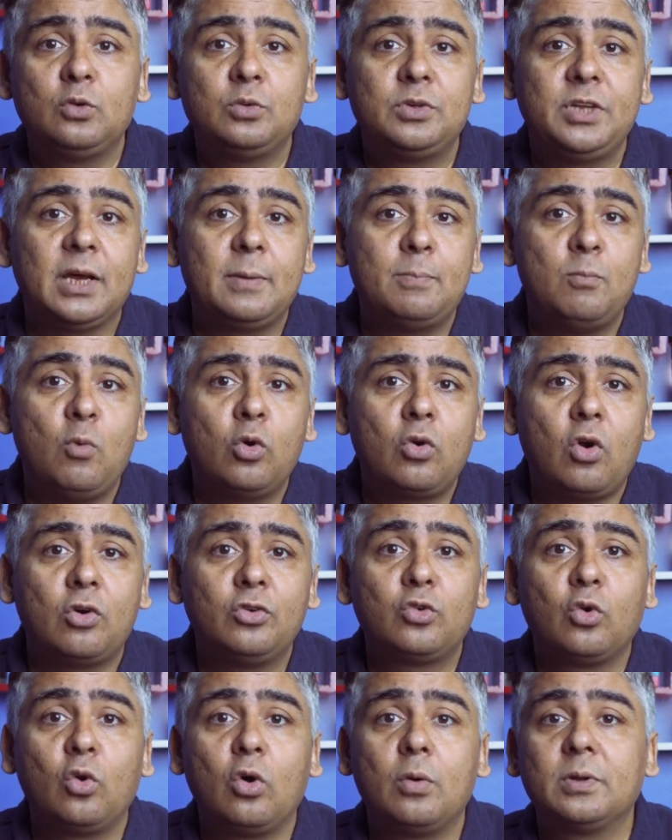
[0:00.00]
to take more
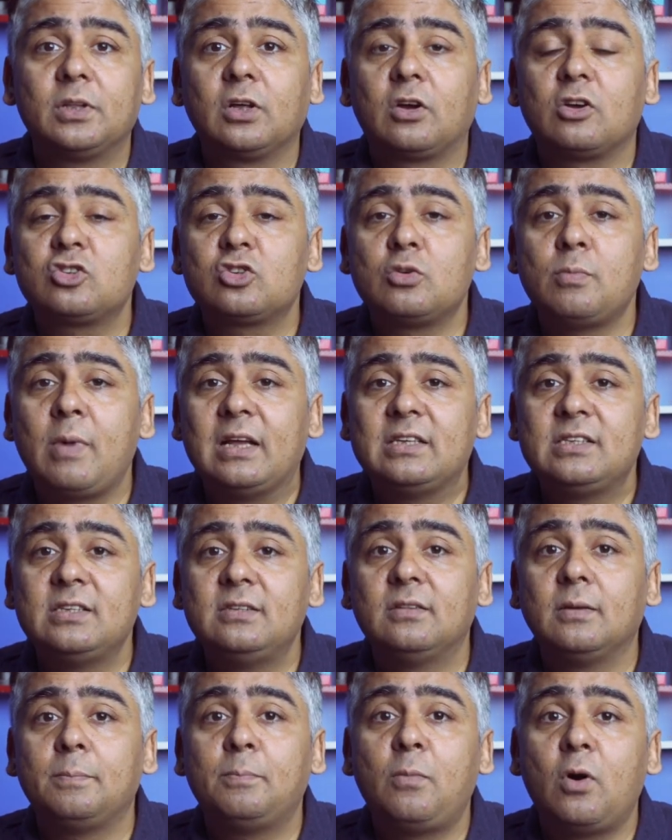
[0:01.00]
control over the
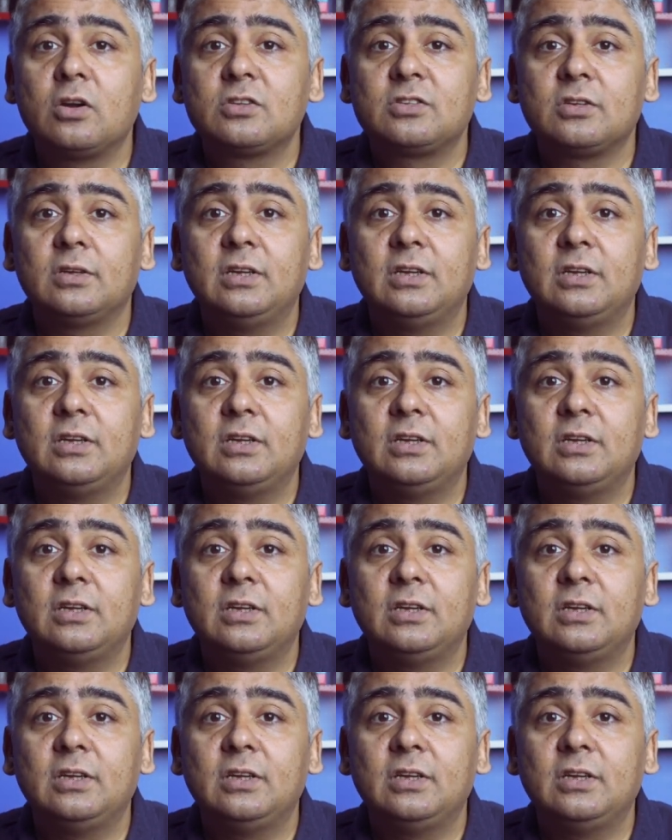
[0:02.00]
customizing the buds